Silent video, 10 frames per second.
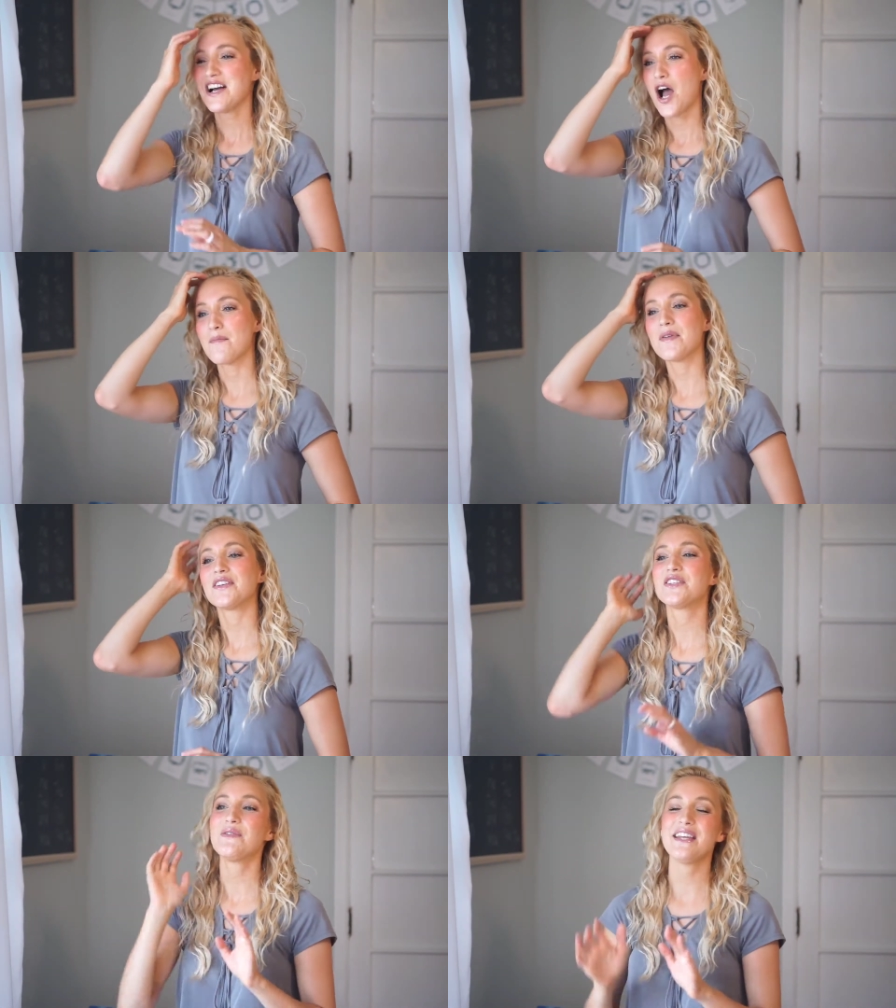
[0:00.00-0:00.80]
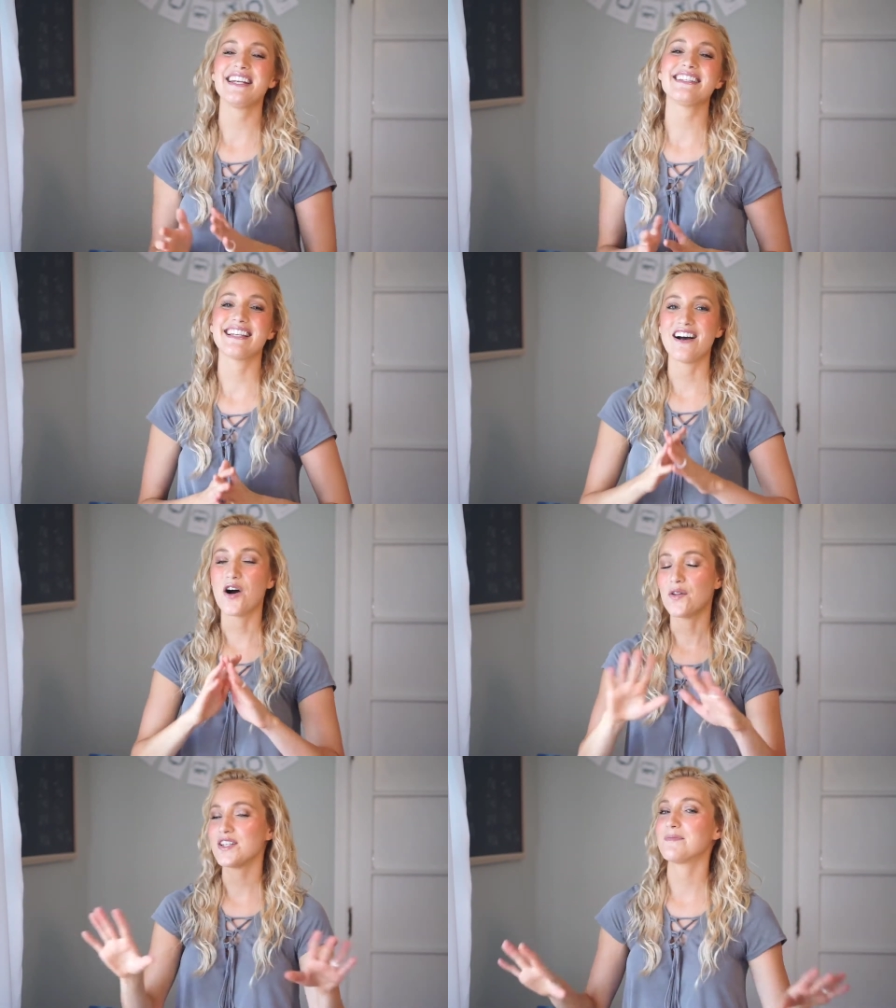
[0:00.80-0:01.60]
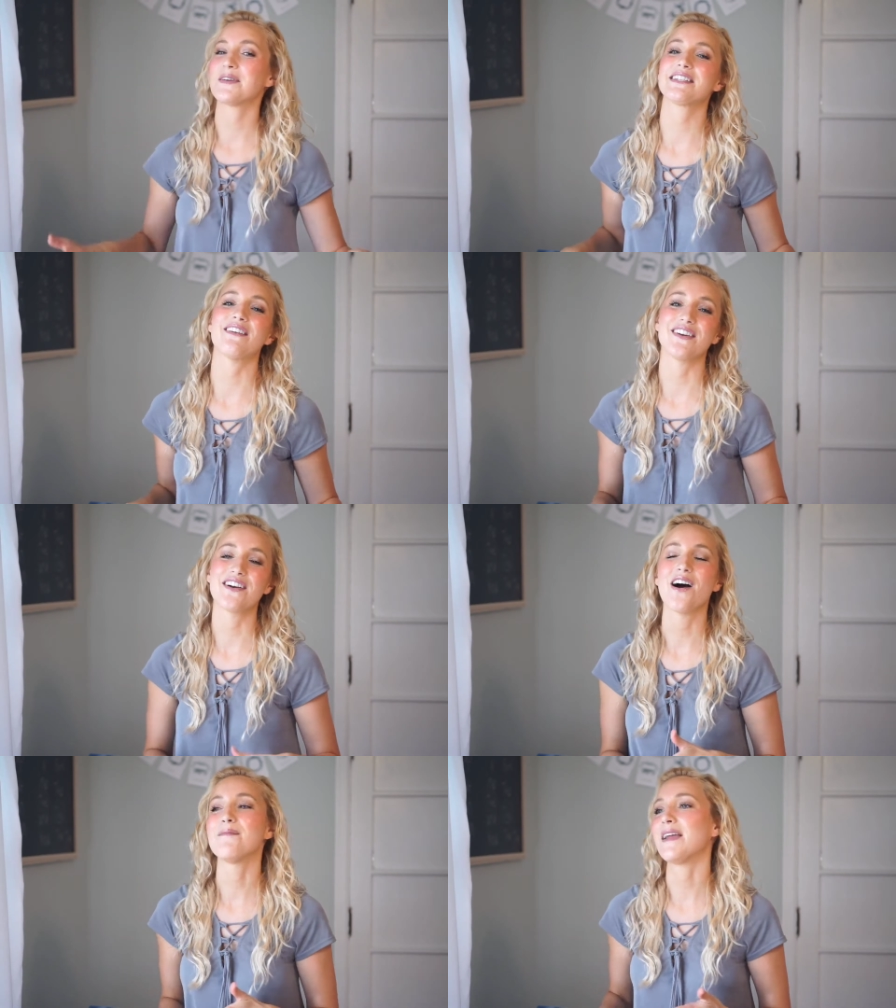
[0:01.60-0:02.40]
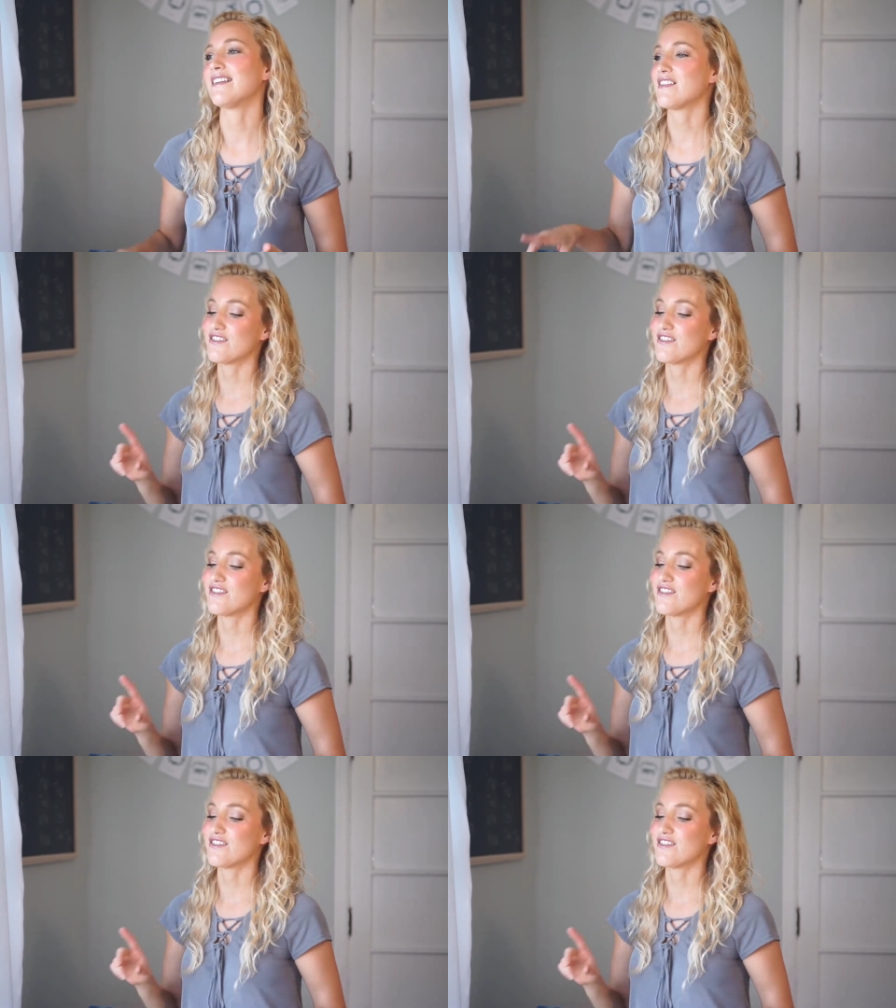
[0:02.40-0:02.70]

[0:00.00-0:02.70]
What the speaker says: But the two things that all these books have in common,